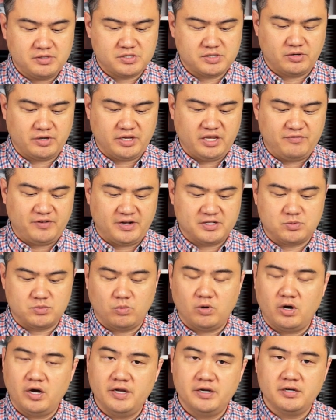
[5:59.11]
So E flat's
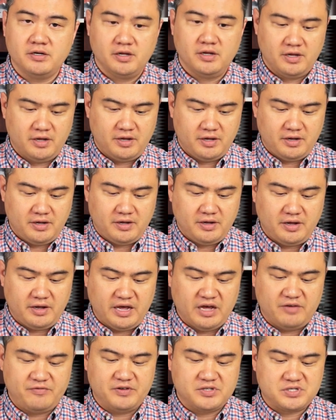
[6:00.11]
1,
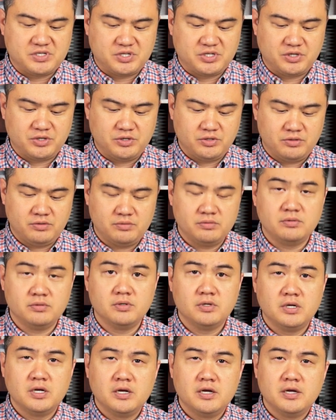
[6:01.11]
F is
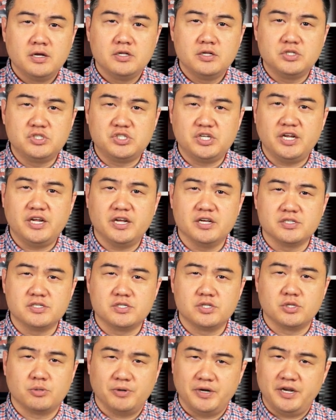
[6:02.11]
2, G is
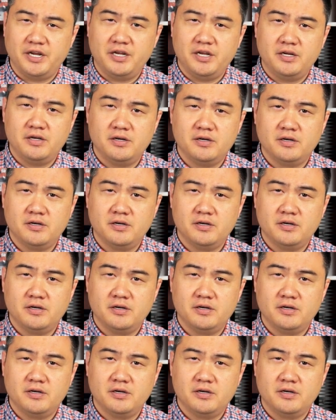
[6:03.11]
3,